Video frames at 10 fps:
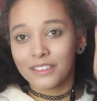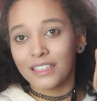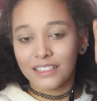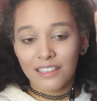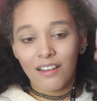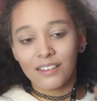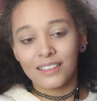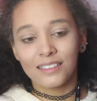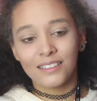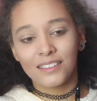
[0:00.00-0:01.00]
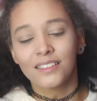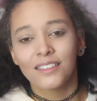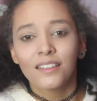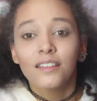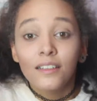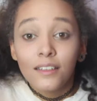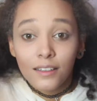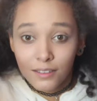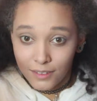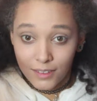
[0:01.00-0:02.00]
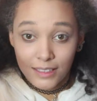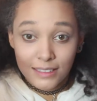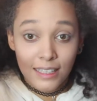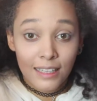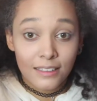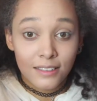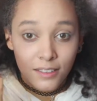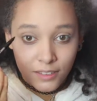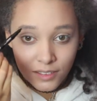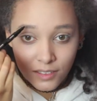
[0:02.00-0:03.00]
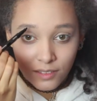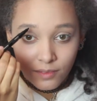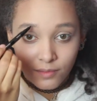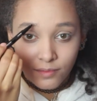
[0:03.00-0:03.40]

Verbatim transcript: it's like a slanted. Oh, let's see how this goes.